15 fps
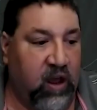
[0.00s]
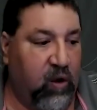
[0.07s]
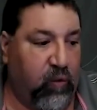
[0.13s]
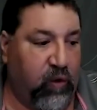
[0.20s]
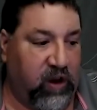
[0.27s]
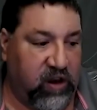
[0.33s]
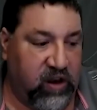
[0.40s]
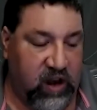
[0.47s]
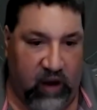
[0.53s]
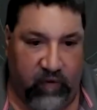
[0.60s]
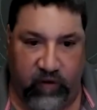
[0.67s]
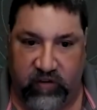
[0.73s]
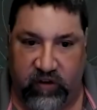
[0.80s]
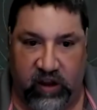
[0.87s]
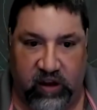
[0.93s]
We never
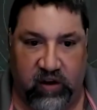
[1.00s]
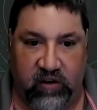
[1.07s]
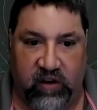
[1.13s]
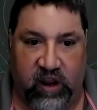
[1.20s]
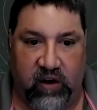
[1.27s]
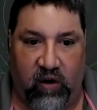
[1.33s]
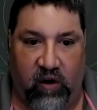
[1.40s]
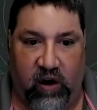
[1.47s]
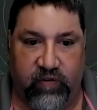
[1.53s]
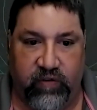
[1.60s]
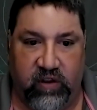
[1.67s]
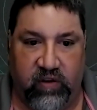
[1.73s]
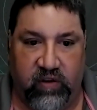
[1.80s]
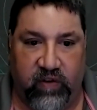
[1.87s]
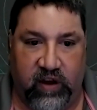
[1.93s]
take your data off the
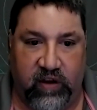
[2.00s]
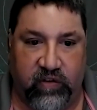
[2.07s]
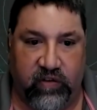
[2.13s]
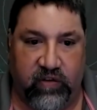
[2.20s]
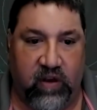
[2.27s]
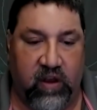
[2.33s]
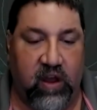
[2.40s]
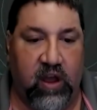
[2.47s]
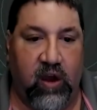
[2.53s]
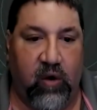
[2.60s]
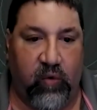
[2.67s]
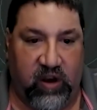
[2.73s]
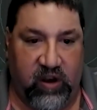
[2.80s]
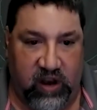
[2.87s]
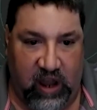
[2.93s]
device.
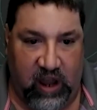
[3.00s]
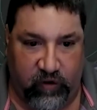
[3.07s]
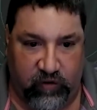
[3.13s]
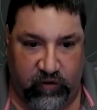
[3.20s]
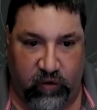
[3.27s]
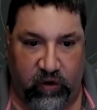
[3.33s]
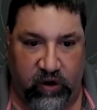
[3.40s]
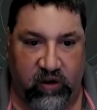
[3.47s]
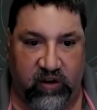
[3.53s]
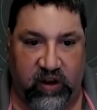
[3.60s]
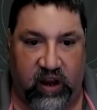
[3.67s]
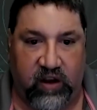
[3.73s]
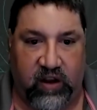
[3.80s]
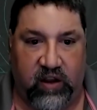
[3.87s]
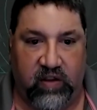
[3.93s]
We never store your
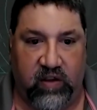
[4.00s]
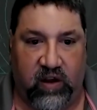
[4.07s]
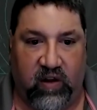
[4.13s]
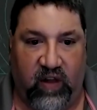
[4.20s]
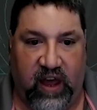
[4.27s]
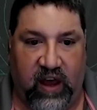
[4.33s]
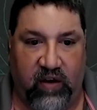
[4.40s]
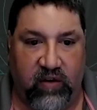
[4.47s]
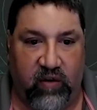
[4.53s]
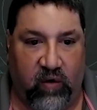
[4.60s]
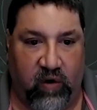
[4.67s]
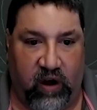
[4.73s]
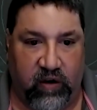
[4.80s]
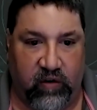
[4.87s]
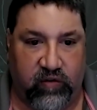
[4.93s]
data in the cloud or
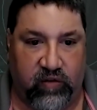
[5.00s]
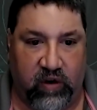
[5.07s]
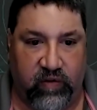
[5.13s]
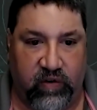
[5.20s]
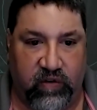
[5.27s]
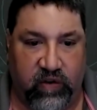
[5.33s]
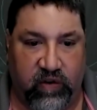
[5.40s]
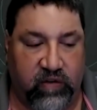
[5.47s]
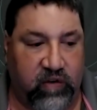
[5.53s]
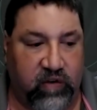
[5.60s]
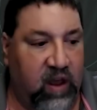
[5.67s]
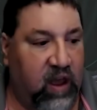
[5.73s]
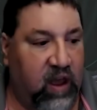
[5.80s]
on our services.